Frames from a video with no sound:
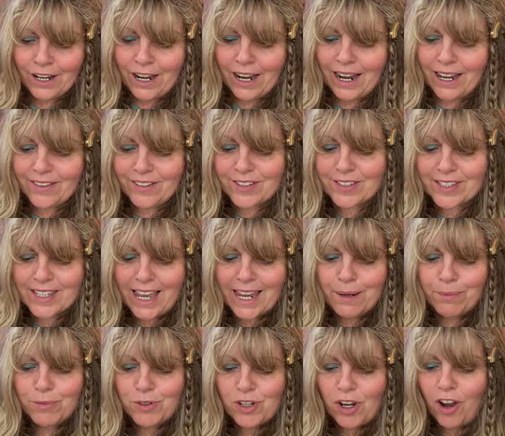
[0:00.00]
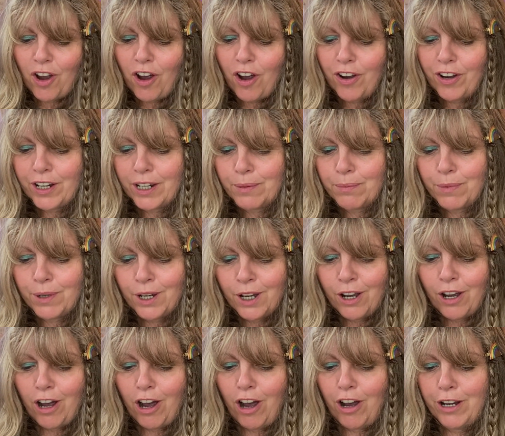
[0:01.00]
At the same time,
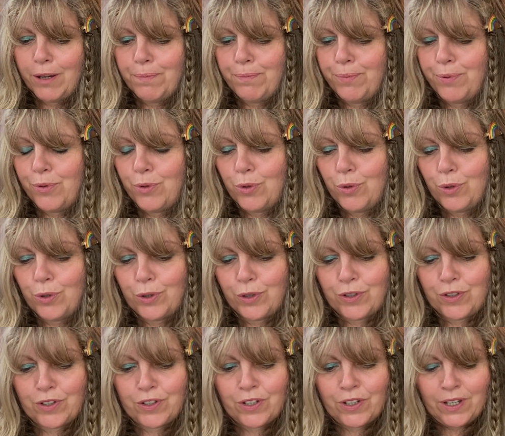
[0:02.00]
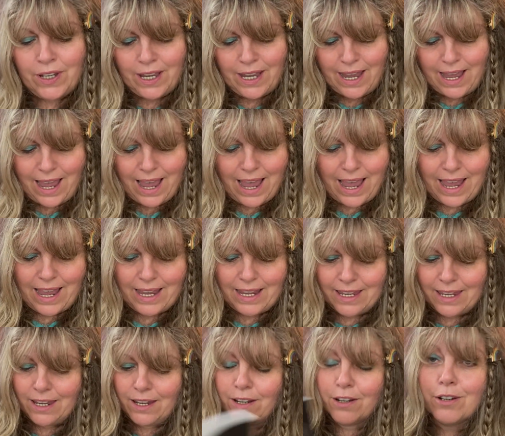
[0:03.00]
I bought
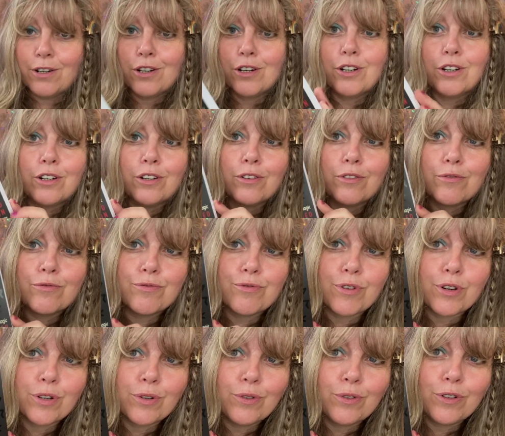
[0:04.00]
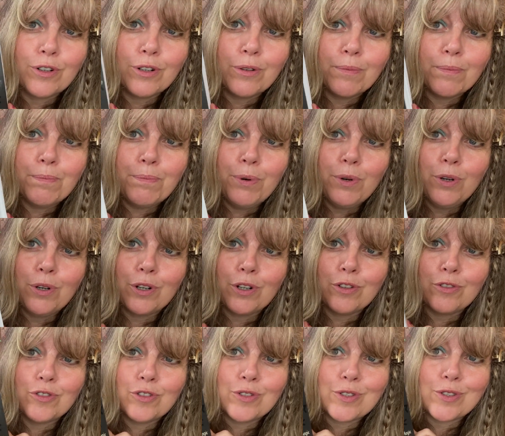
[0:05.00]
a rune book
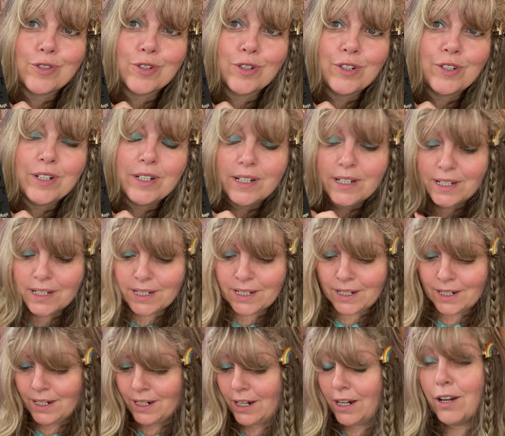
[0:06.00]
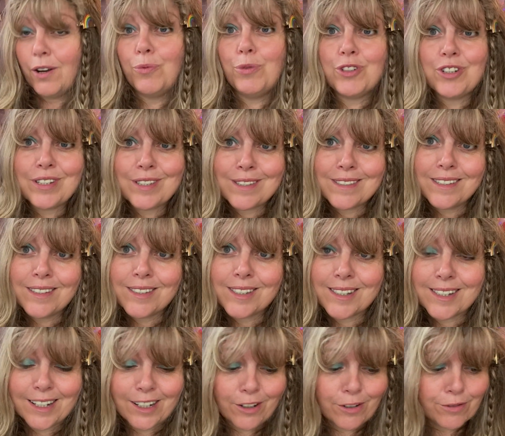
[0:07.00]
to study, which is
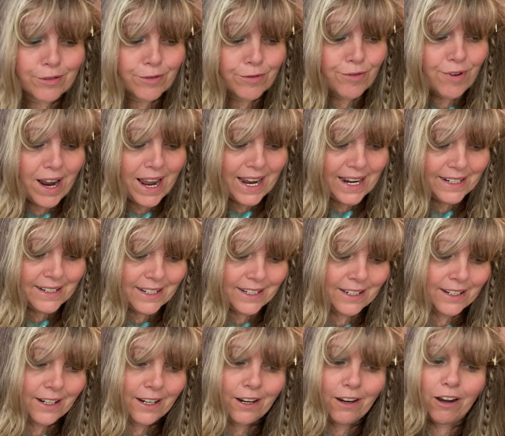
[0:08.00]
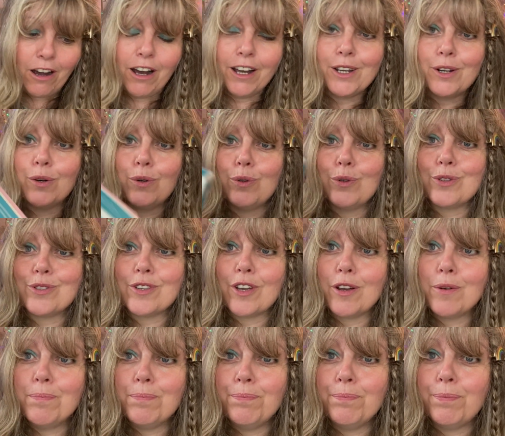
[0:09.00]
still unread. I
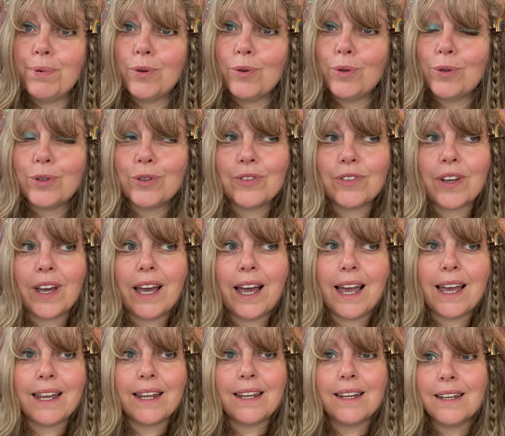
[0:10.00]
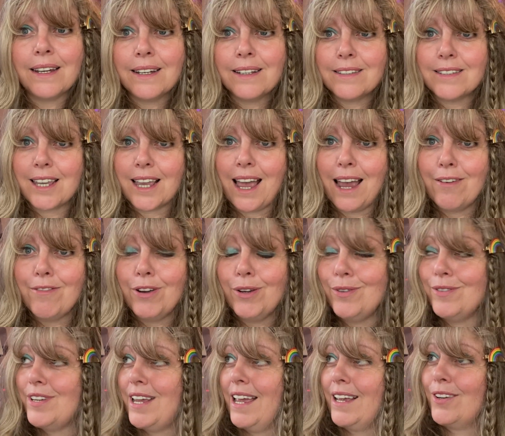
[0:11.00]
also bought a tarot
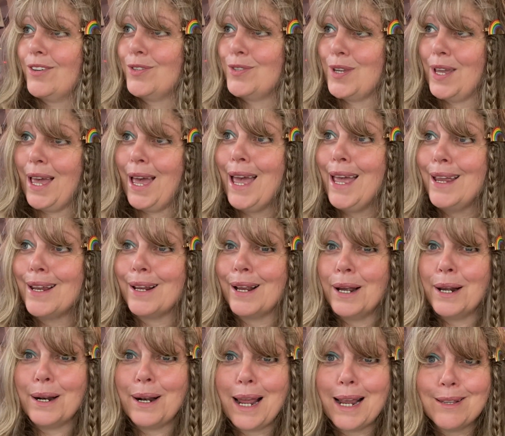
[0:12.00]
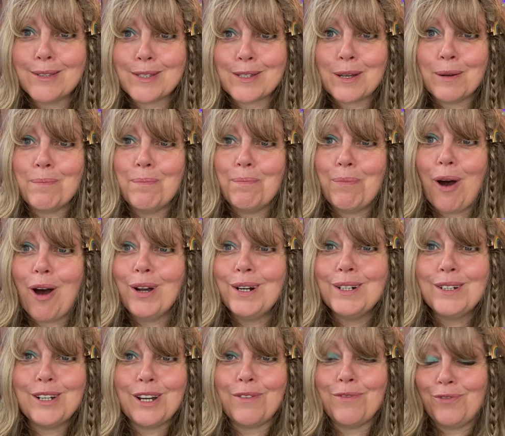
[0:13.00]
deck because, hey, let's combine
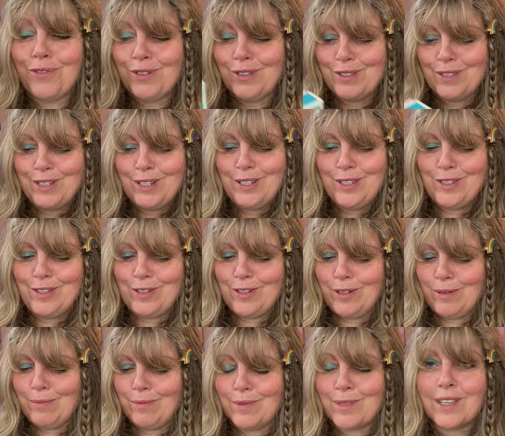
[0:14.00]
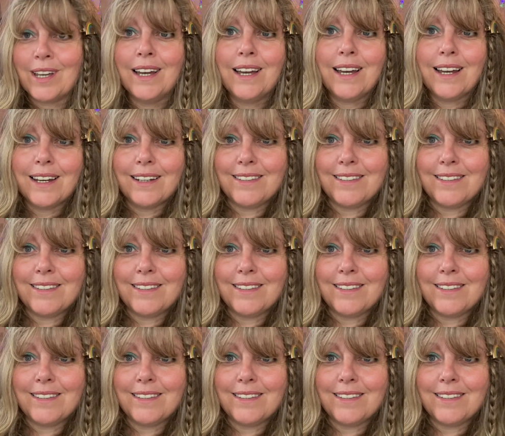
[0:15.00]
different systems. A